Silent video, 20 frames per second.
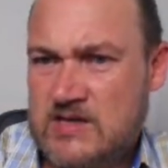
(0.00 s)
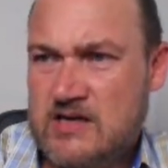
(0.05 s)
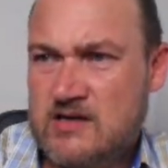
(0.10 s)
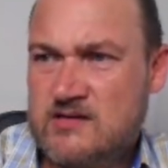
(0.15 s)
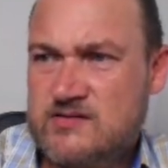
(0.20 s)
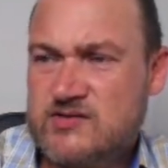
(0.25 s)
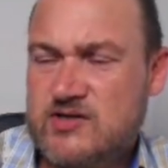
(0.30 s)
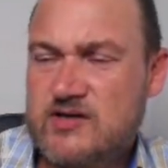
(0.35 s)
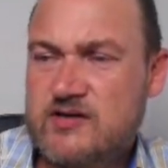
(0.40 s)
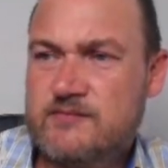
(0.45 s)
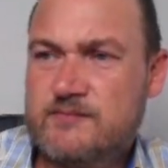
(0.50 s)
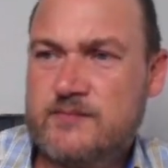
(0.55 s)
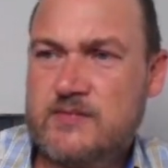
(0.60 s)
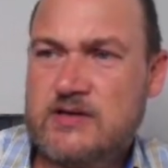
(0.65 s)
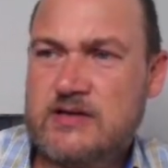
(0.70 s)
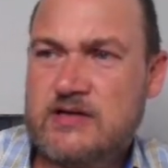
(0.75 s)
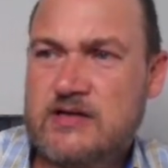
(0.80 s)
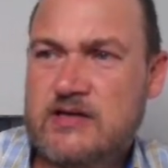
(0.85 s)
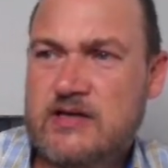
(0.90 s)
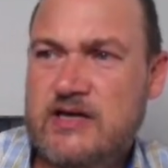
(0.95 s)
So
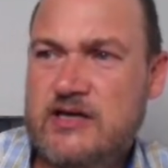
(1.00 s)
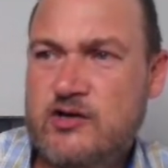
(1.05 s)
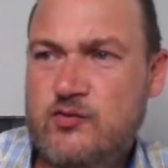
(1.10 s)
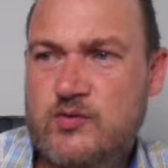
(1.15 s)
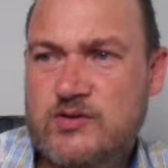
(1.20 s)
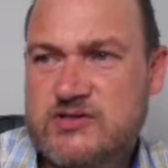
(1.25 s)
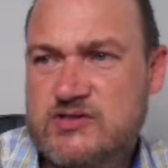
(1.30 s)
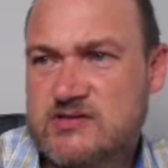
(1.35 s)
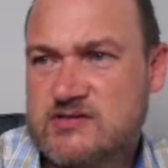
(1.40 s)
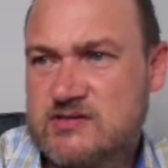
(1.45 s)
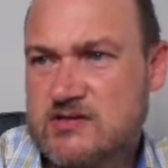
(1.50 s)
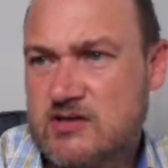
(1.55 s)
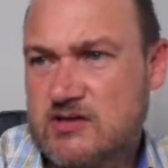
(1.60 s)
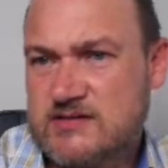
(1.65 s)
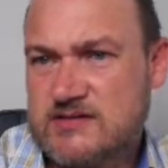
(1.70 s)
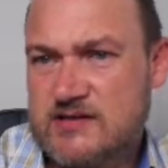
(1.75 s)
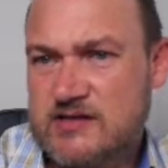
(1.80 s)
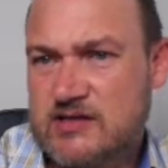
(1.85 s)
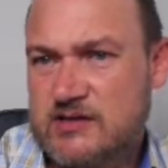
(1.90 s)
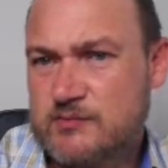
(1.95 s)
any questions, guys?
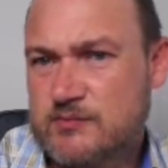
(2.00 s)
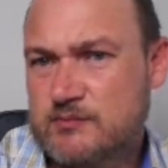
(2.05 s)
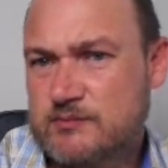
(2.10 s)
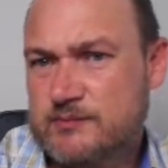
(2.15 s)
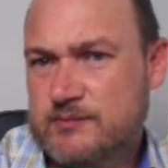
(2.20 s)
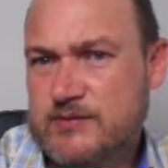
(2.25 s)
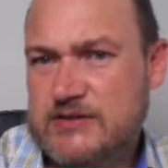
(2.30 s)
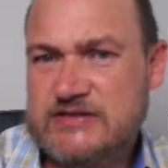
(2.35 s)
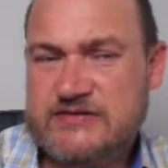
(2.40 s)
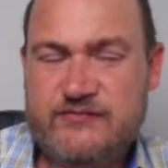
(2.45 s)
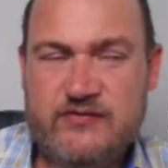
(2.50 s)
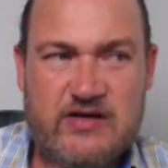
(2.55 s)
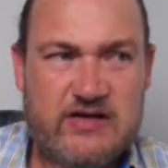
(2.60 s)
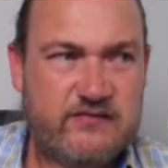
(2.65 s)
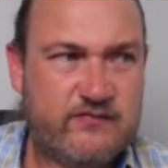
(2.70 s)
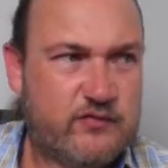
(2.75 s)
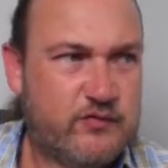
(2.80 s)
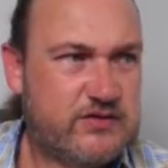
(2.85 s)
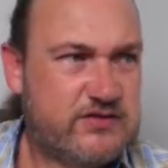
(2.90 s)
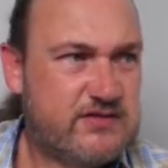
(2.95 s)
Please, if you have
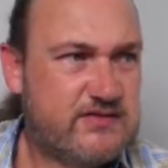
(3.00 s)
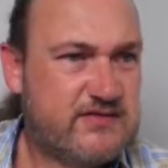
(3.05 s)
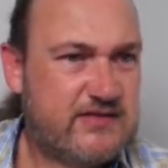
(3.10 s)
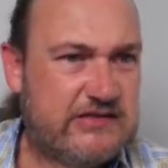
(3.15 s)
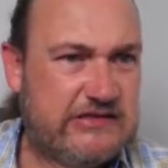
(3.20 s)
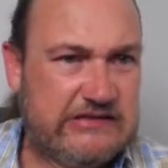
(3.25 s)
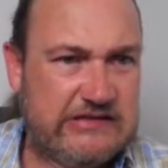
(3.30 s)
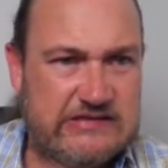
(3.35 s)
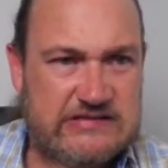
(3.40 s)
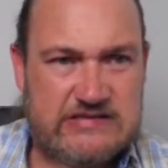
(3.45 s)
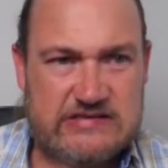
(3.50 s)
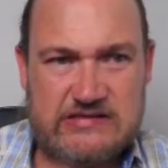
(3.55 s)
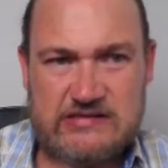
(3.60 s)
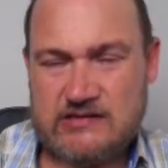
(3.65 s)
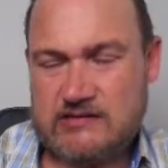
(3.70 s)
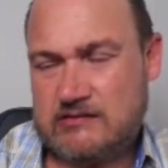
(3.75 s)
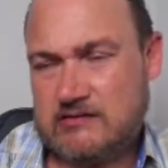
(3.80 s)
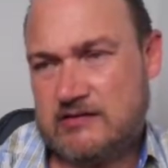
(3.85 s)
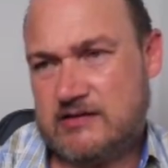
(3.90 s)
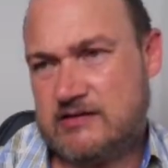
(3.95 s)
questions, and it doesn't
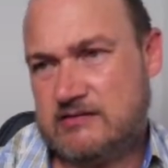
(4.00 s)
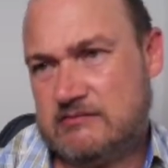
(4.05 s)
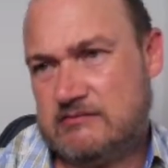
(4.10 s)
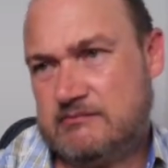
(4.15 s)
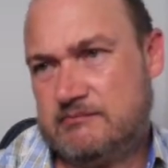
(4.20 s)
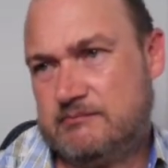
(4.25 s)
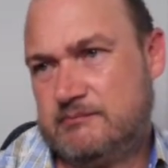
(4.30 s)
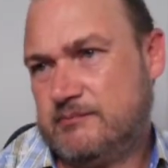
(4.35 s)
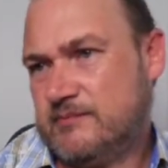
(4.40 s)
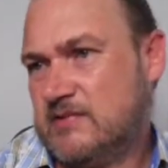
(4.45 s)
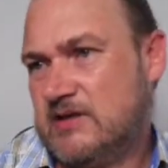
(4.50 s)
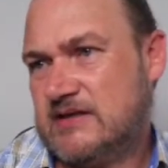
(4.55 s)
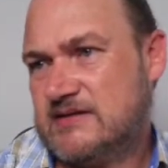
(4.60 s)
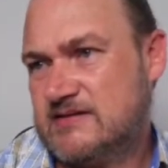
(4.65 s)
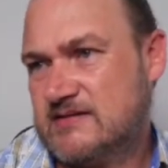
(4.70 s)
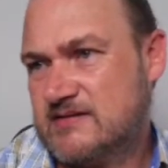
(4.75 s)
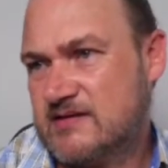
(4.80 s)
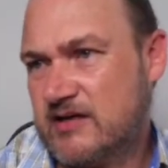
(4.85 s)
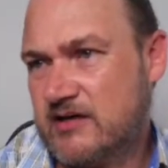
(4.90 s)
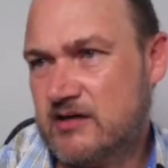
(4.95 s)

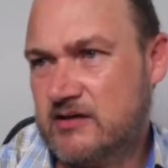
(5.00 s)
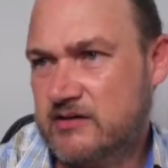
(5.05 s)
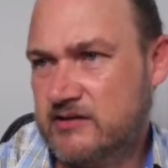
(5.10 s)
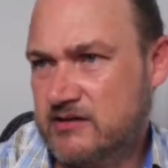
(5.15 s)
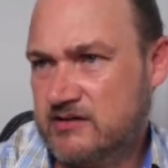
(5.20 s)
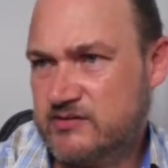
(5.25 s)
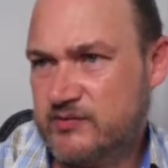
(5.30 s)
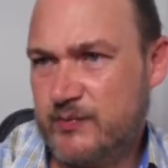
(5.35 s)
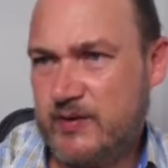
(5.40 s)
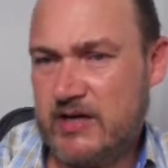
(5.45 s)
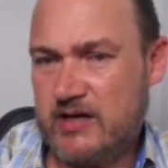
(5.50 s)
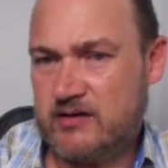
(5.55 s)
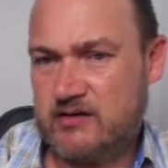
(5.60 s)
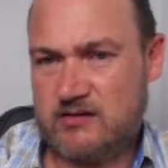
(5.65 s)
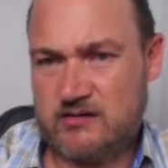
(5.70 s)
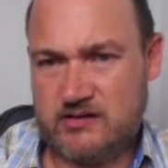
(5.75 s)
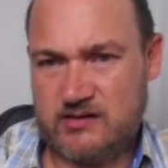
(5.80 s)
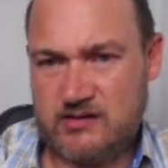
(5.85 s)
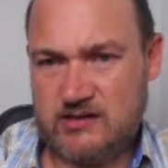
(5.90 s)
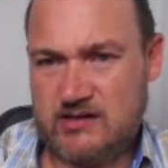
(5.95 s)
necessarily need to be AI
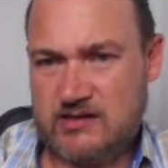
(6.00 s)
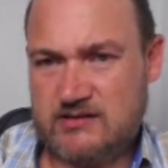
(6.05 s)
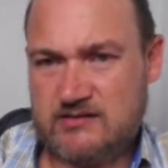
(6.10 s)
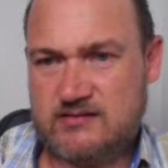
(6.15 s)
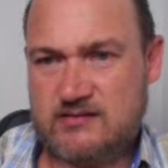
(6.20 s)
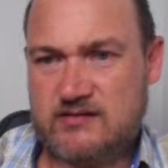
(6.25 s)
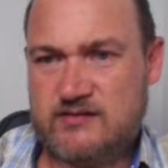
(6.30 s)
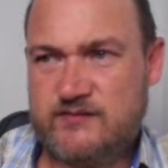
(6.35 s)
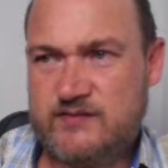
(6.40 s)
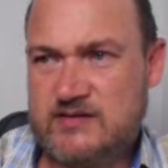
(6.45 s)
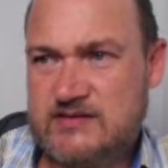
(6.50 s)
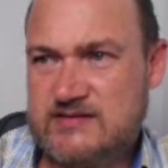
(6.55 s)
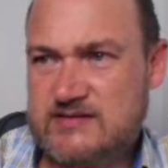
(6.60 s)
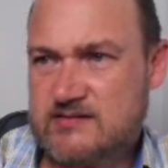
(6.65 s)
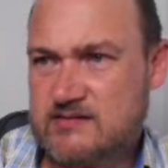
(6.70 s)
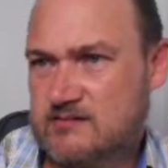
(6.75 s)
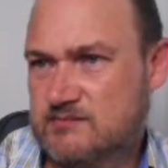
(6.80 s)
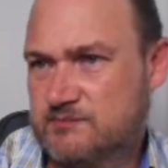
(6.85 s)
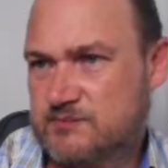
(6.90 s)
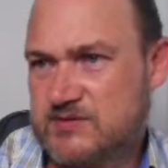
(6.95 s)
related. If
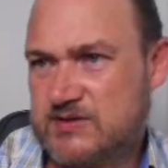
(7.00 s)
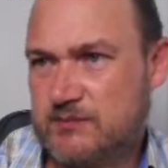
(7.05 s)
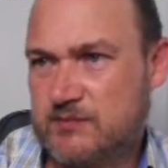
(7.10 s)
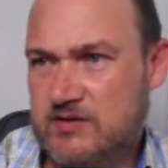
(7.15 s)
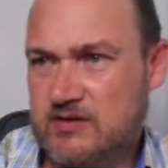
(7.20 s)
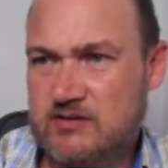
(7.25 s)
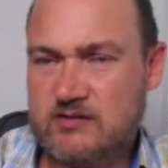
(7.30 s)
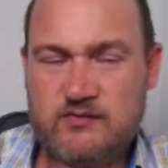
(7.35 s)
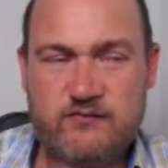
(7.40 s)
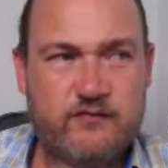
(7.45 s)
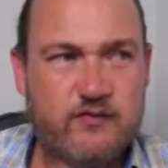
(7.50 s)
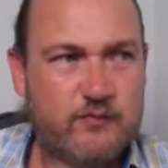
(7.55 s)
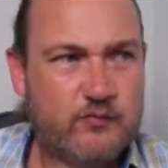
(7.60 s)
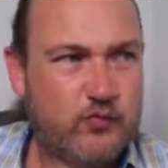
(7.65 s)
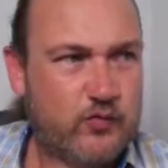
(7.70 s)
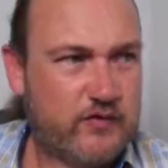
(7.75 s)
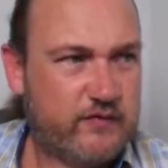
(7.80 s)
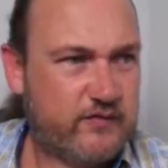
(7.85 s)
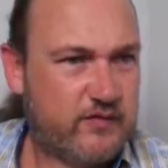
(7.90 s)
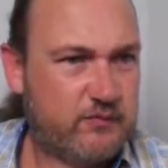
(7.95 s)
there's something from one
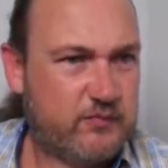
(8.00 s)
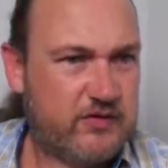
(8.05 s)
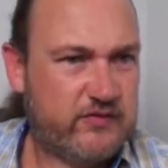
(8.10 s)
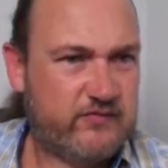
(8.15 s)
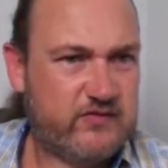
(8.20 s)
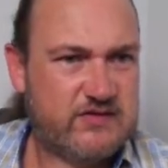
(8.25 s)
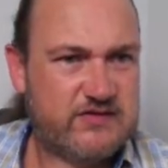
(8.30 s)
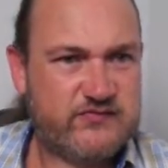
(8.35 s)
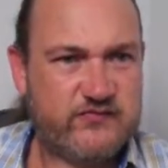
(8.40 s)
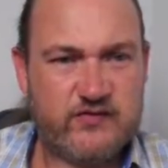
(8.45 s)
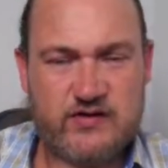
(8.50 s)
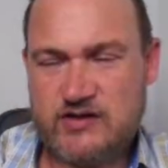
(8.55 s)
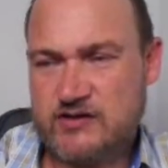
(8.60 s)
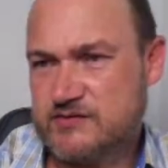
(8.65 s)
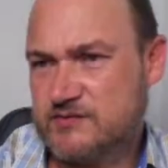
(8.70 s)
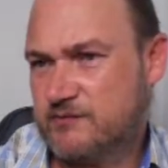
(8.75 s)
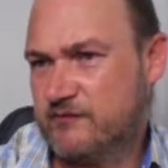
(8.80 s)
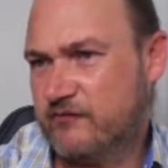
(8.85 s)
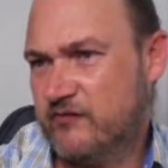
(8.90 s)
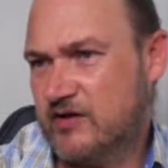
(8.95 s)
of the previous
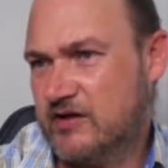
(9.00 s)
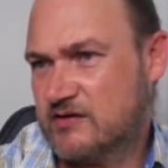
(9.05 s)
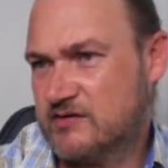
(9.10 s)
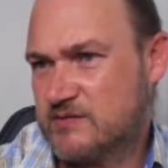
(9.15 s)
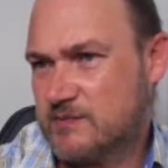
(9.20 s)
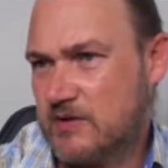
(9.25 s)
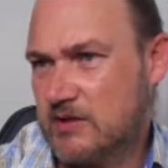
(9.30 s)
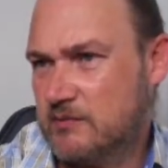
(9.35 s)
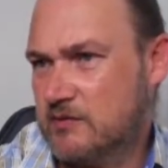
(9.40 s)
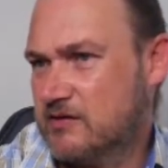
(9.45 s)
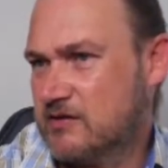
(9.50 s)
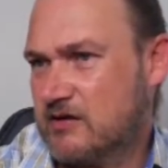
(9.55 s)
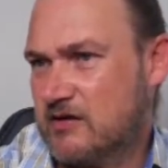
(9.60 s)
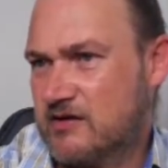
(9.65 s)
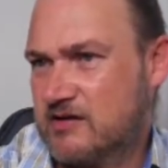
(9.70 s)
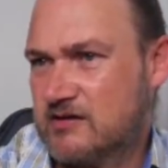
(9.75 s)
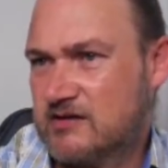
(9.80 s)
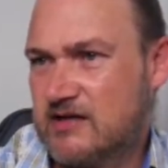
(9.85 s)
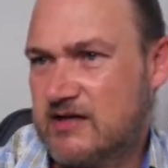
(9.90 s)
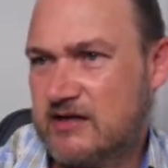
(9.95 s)
videos maybe that I
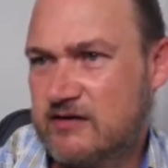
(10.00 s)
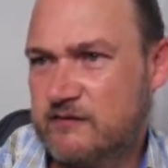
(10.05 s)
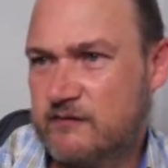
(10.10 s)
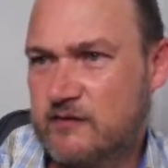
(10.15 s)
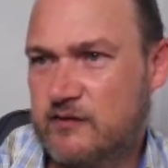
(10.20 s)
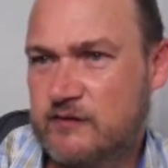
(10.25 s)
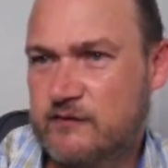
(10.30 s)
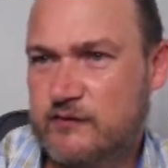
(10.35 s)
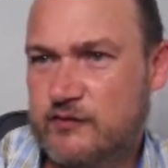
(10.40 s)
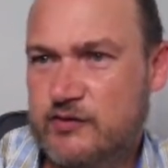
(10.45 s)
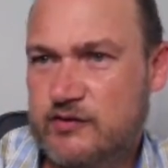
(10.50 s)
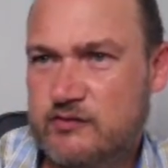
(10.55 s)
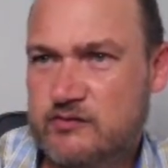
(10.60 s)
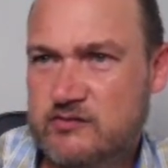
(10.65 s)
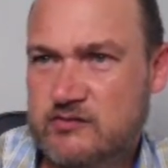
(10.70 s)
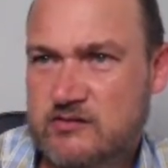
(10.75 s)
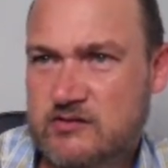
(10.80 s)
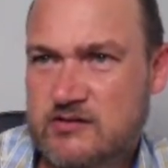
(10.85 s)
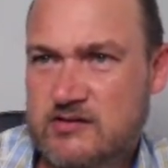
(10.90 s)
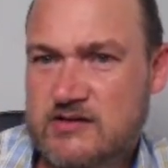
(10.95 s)
can clarify for you,
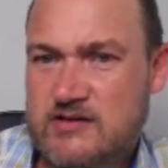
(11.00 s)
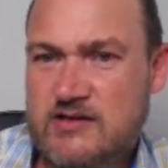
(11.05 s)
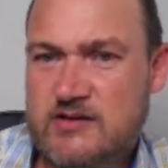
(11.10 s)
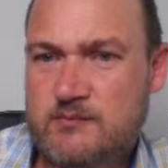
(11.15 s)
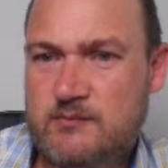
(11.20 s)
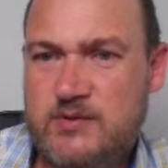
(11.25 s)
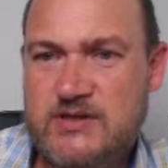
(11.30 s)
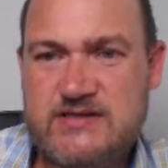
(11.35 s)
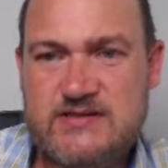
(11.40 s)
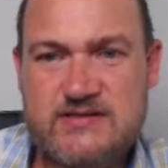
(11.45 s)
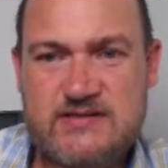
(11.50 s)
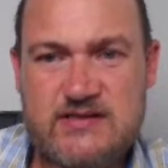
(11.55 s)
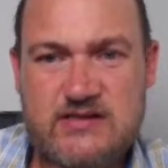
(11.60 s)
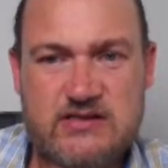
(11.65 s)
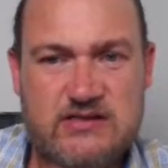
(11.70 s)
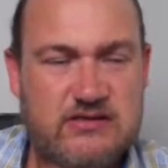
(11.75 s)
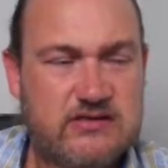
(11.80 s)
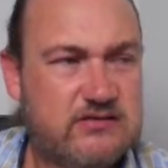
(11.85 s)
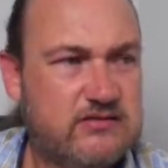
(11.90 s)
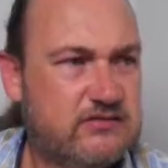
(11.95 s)
please
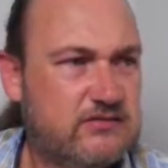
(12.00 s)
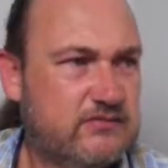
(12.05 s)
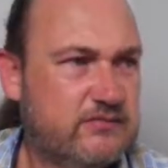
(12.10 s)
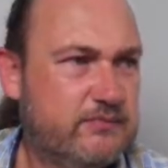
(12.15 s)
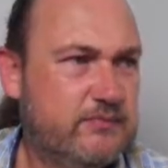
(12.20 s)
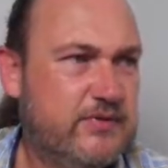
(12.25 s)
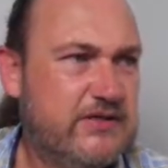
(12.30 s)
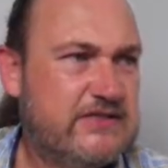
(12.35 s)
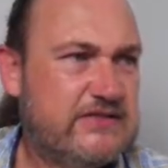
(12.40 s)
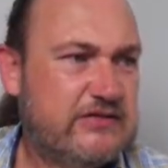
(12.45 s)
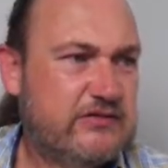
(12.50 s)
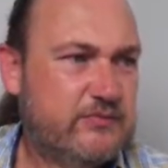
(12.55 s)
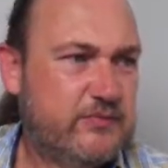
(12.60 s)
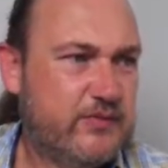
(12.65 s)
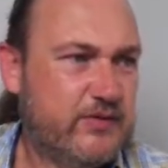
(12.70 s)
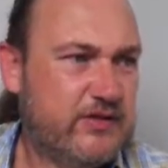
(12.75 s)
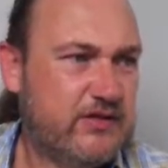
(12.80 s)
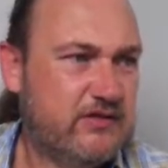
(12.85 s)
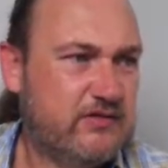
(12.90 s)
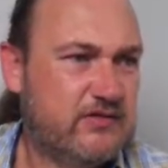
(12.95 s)
please
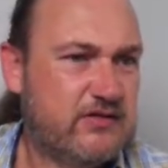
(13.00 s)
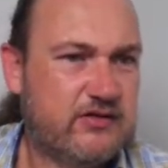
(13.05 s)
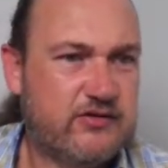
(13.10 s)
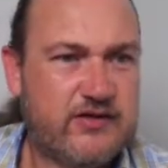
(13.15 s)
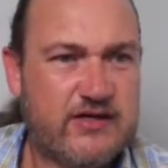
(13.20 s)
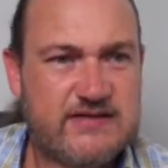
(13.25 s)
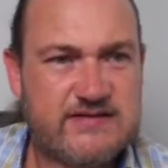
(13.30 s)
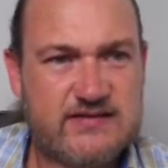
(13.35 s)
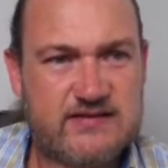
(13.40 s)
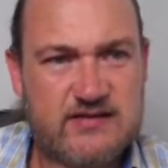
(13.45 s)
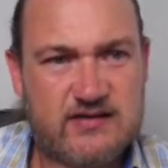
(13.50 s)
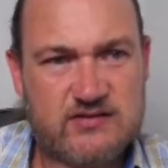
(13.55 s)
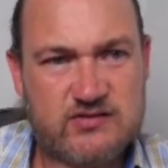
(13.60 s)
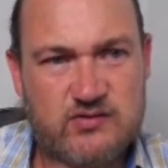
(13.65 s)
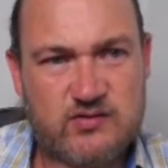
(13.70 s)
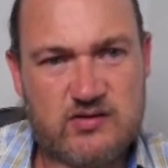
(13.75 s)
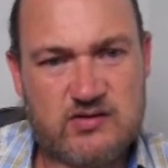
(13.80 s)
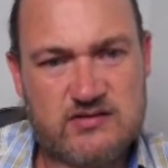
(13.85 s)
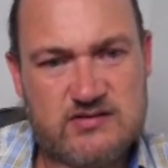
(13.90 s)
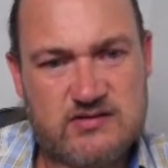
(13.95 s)
don't hesitate to
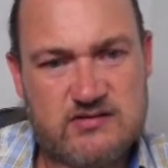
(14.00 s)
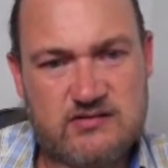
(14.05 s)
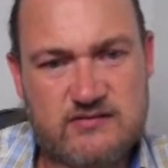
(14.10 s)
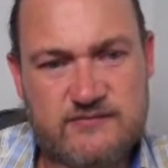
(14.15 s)
ask.